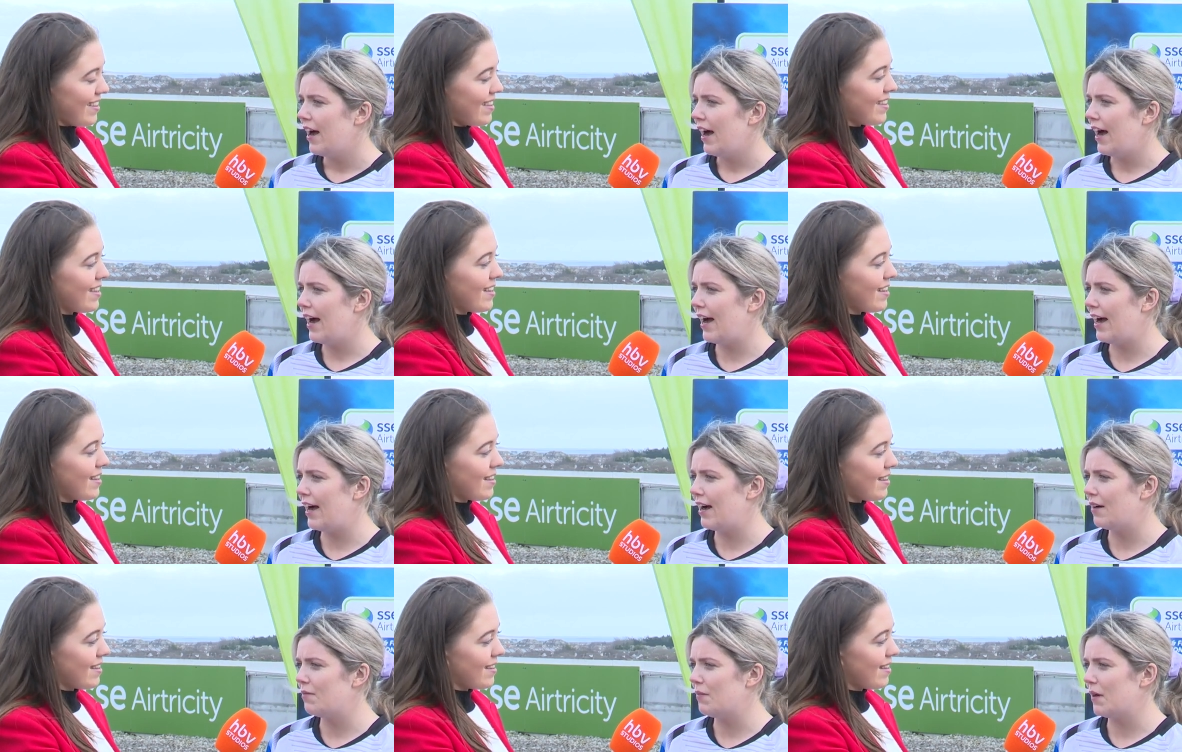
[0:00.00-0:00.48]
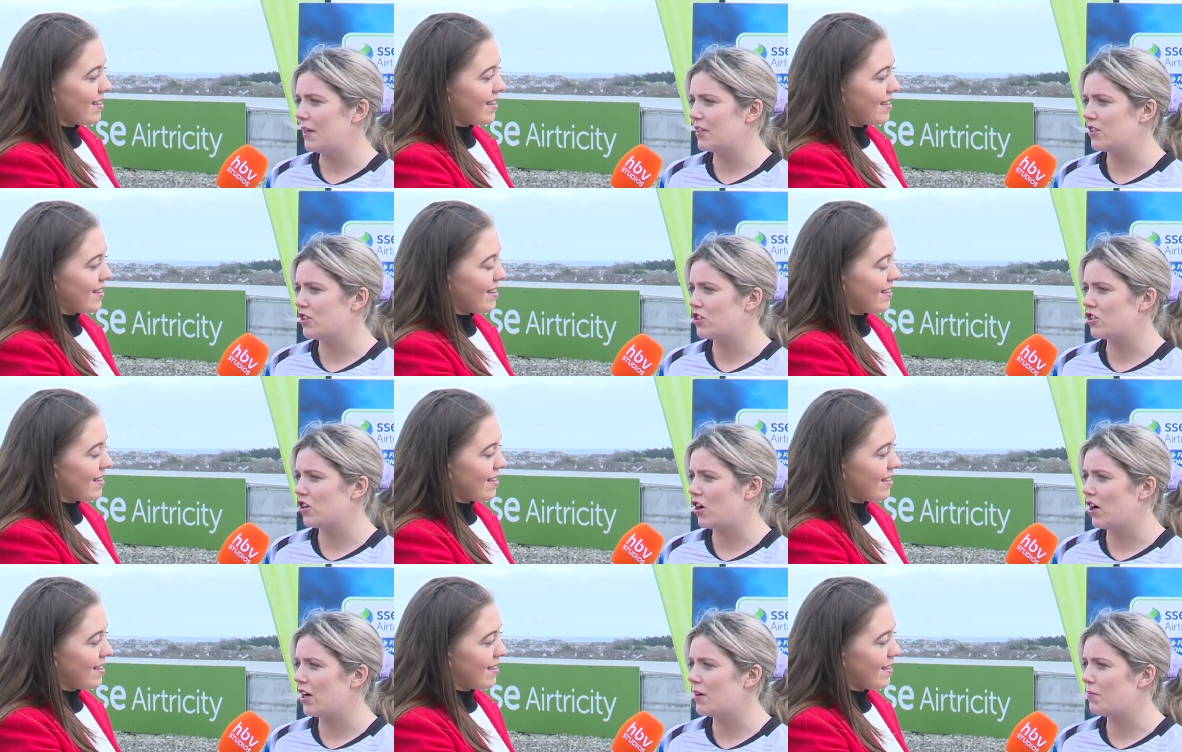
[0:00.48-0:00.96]
Speaker 1: um, and
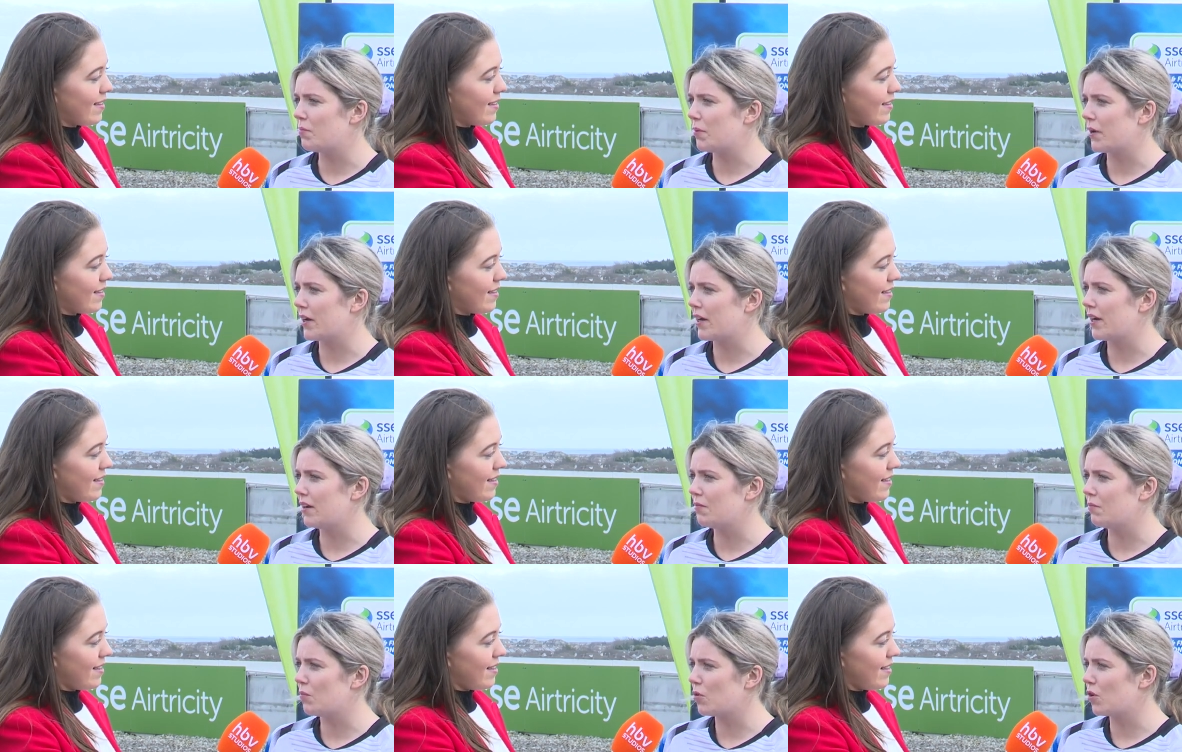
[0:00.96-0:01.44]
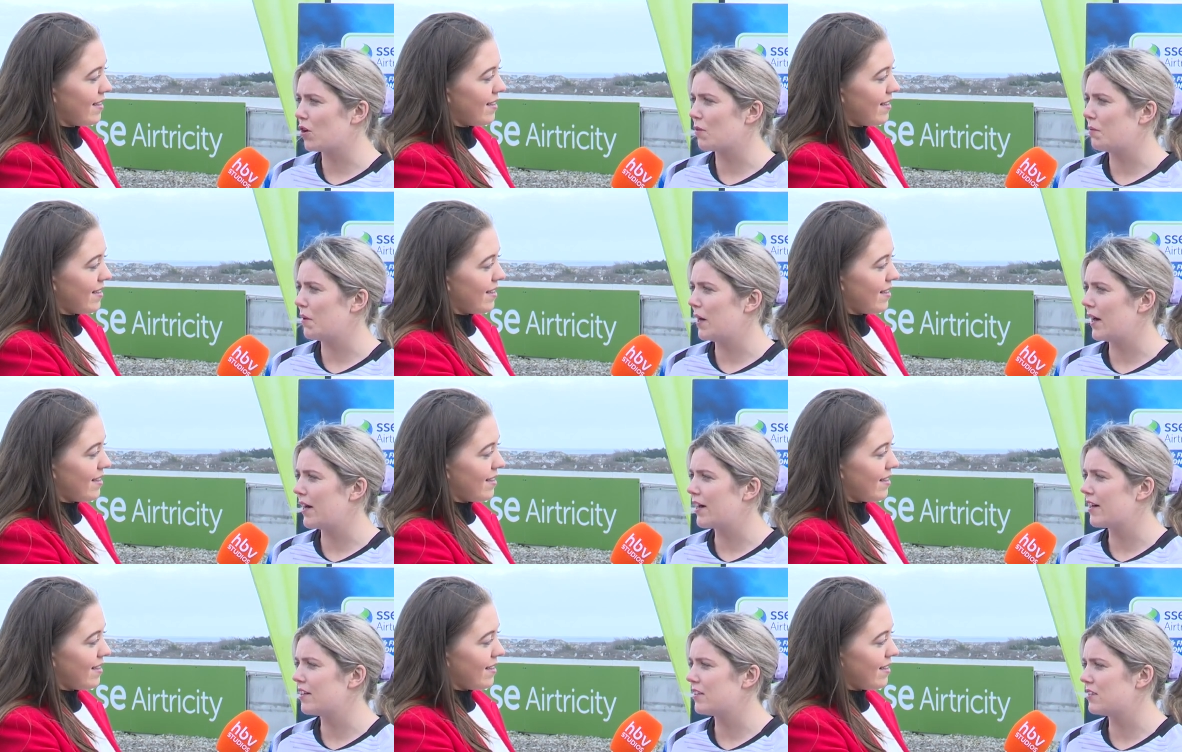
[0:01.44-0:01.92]
to try bring in more
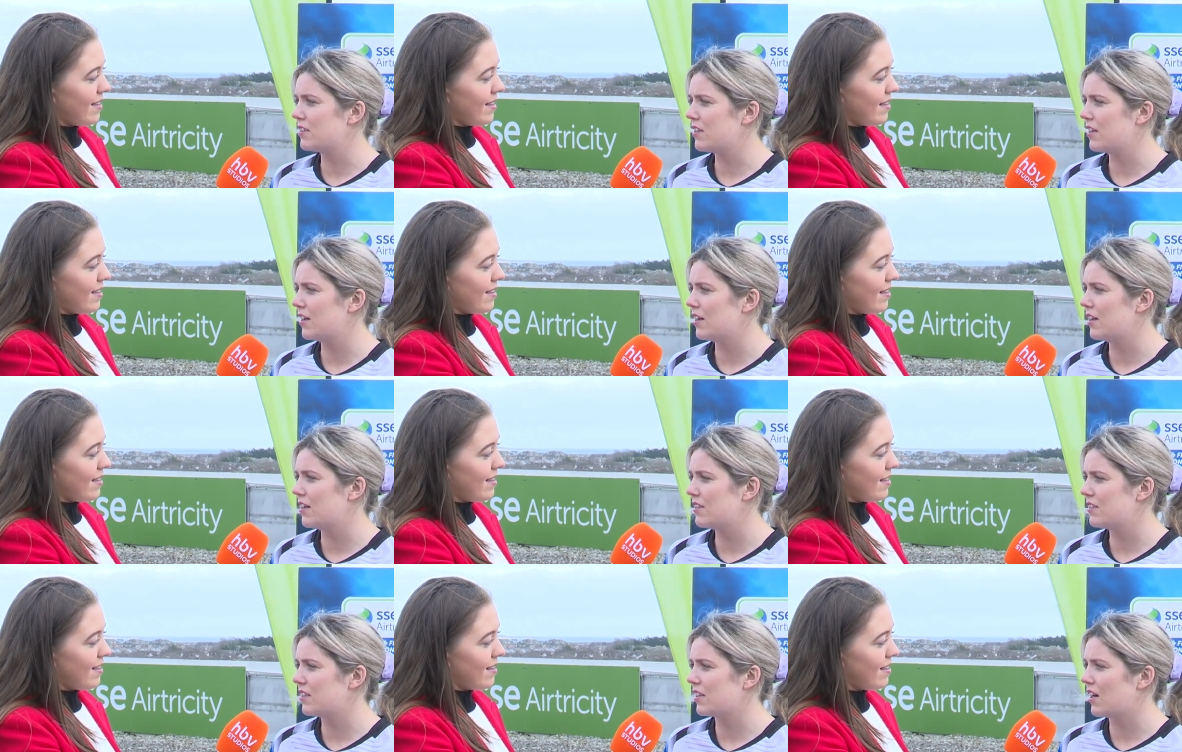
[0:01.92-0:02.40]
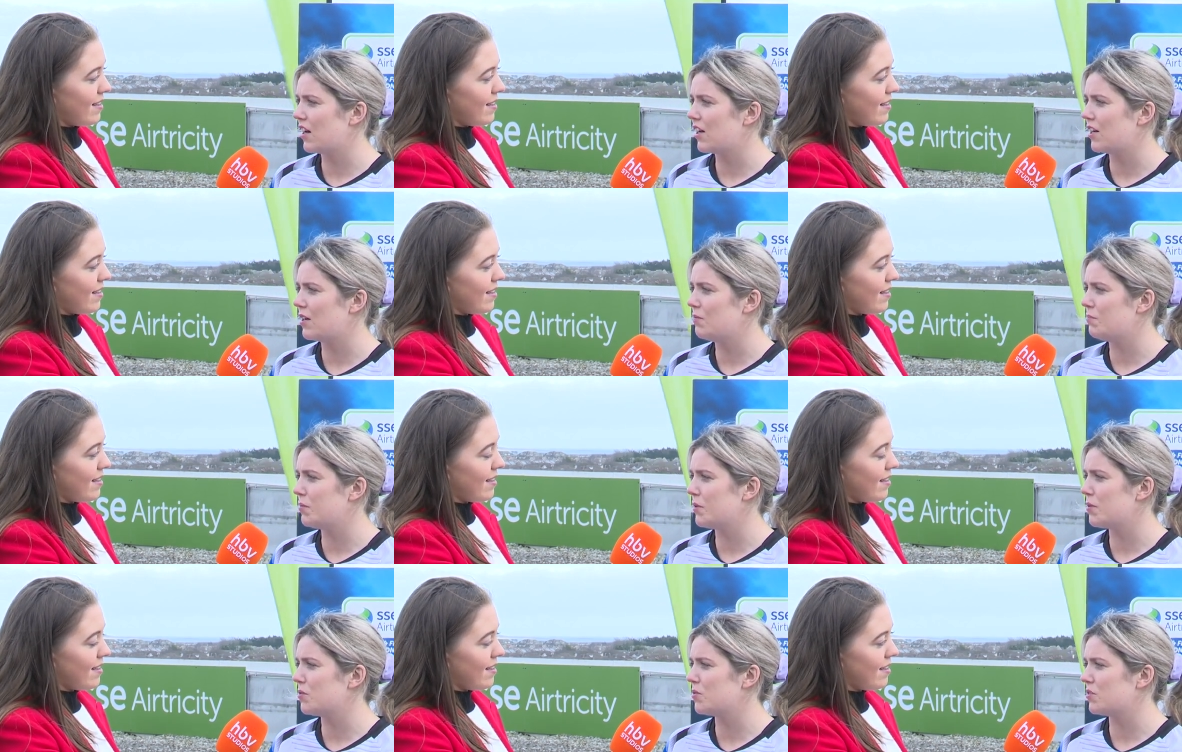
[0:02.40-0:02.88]
players to, to kind
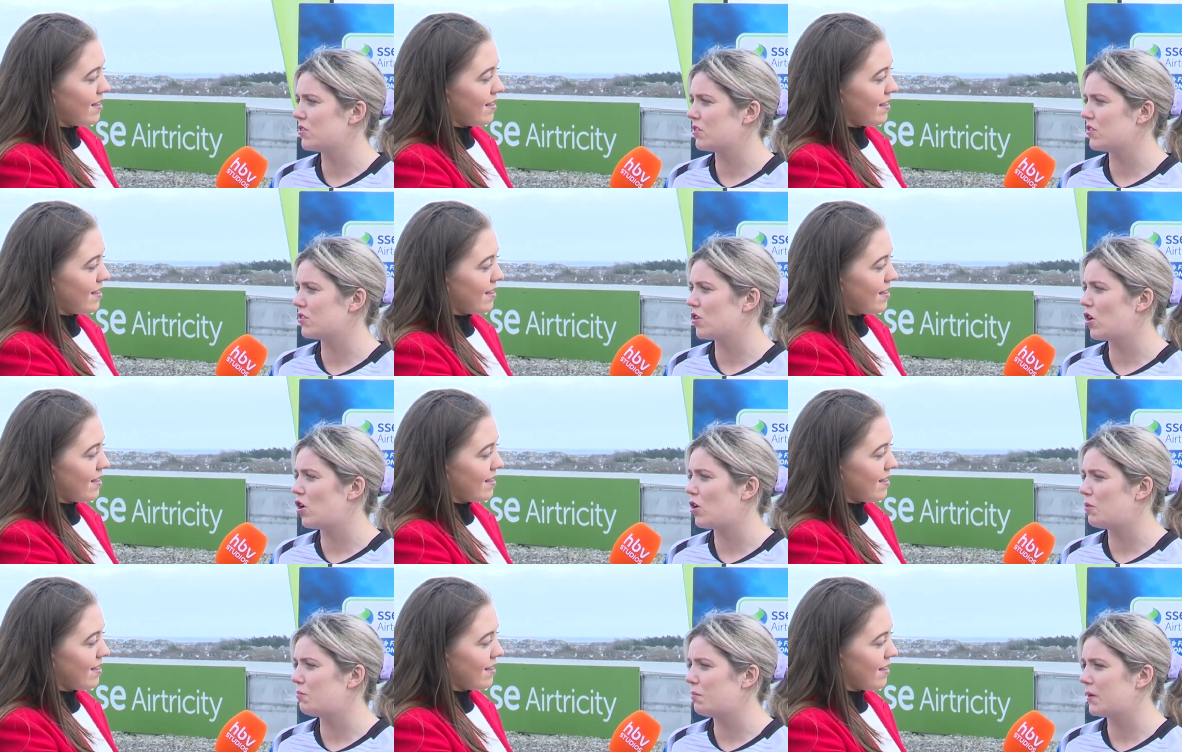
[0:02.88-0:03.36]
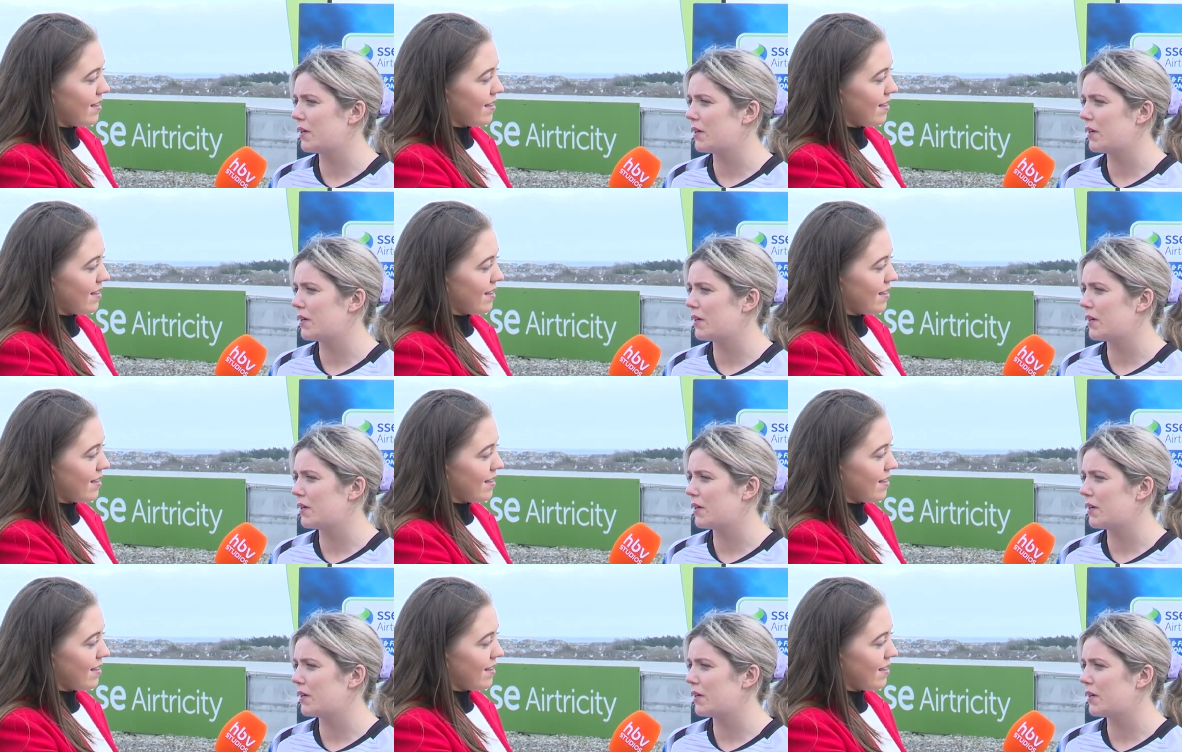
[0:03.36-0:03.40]
of boost us up.